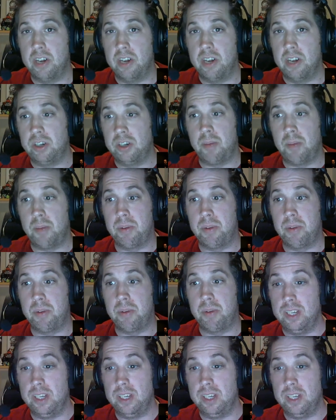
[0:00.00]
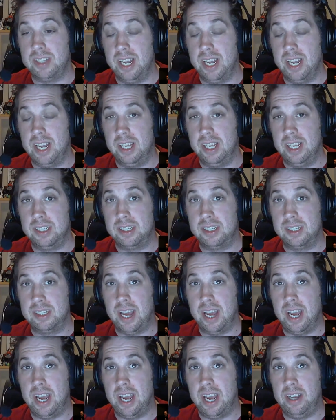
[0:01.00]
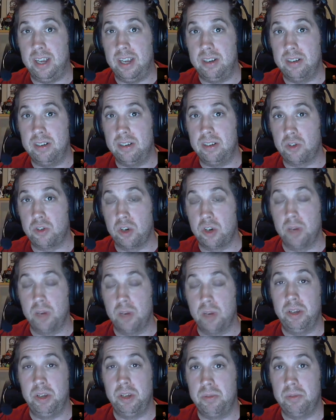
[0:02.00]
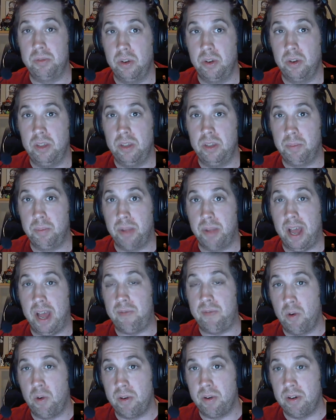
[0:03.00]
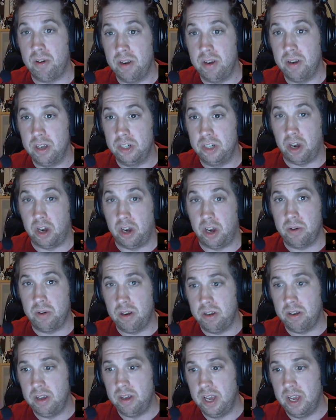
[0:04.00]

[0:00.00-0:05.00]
Tropical Freeze. It is a tribute to the platformer genre,